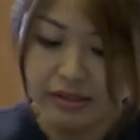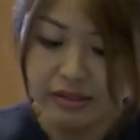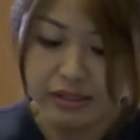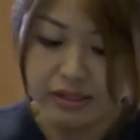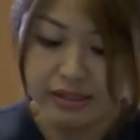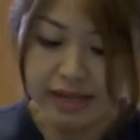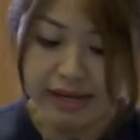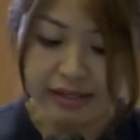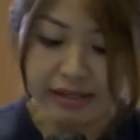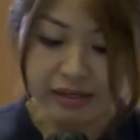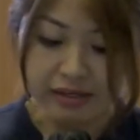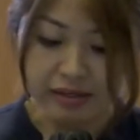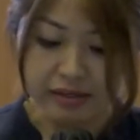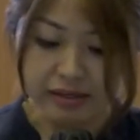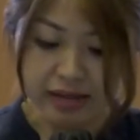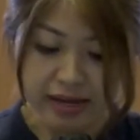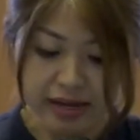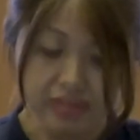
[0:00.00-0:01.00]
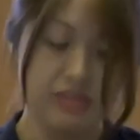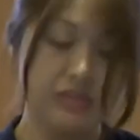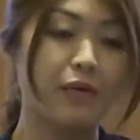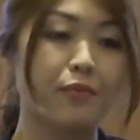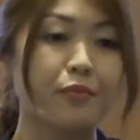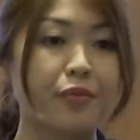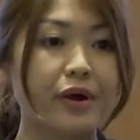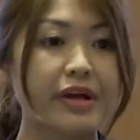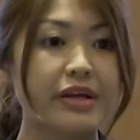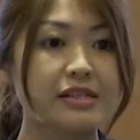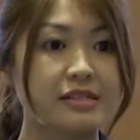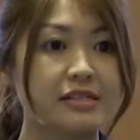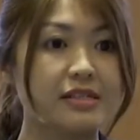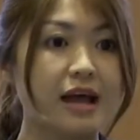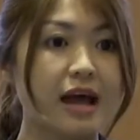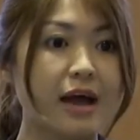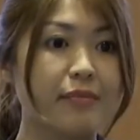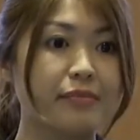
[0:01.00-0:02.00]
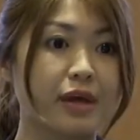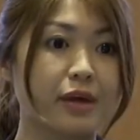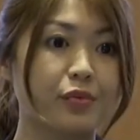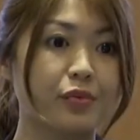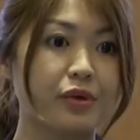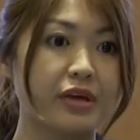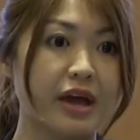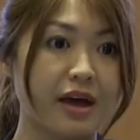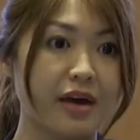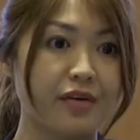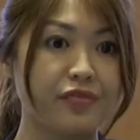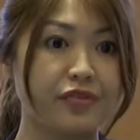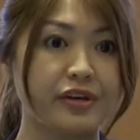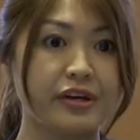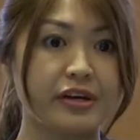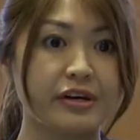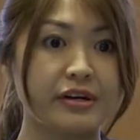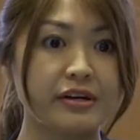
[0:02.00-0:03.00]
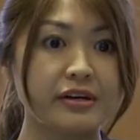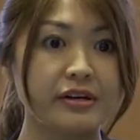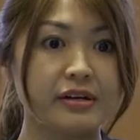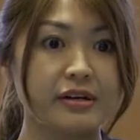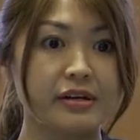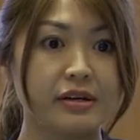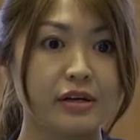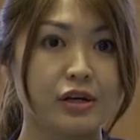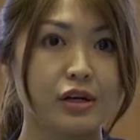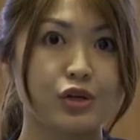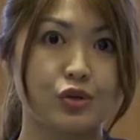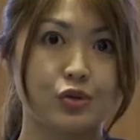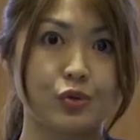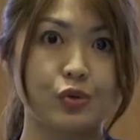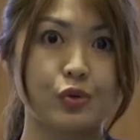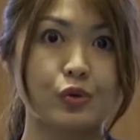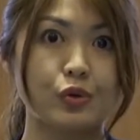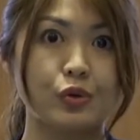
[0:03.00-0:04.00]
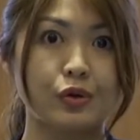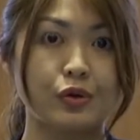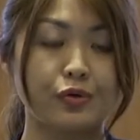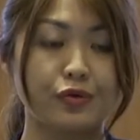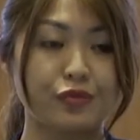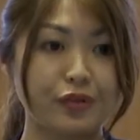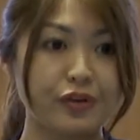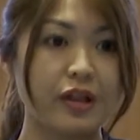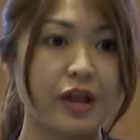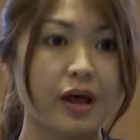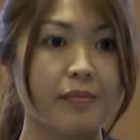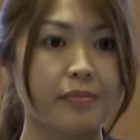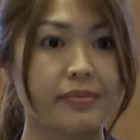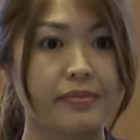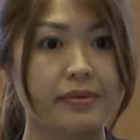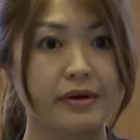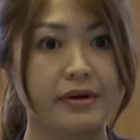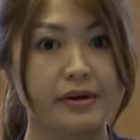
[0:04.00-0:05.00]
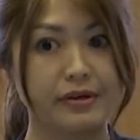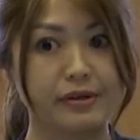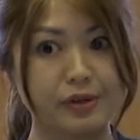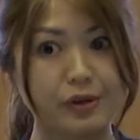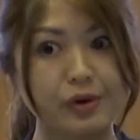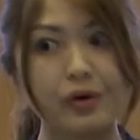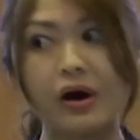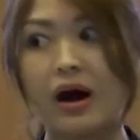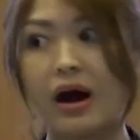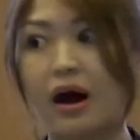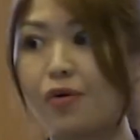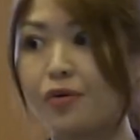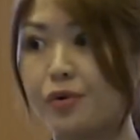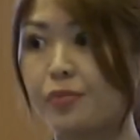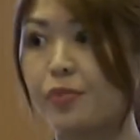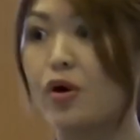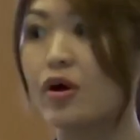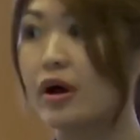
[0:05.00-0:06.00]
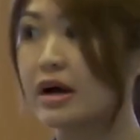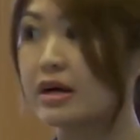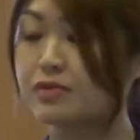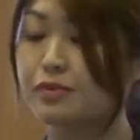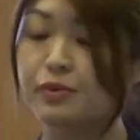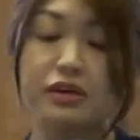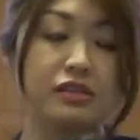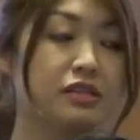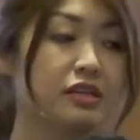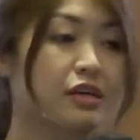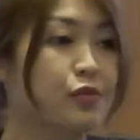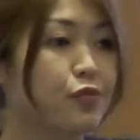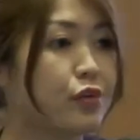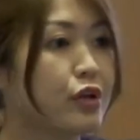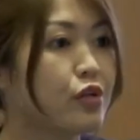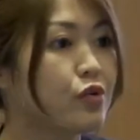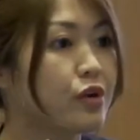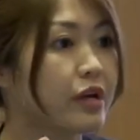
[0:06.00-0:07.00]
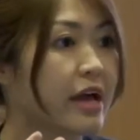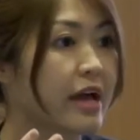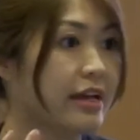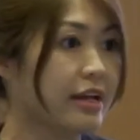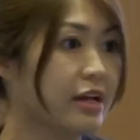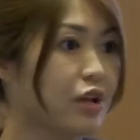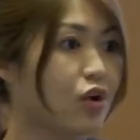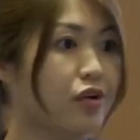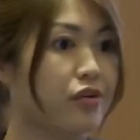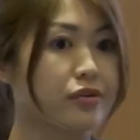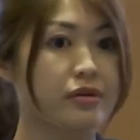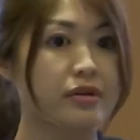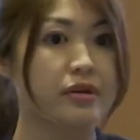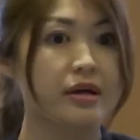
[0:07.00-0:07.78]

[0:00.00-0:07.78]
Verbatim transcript: let us embrace the time that we have here to fill up you know, our report cards. Because if we look at Elon,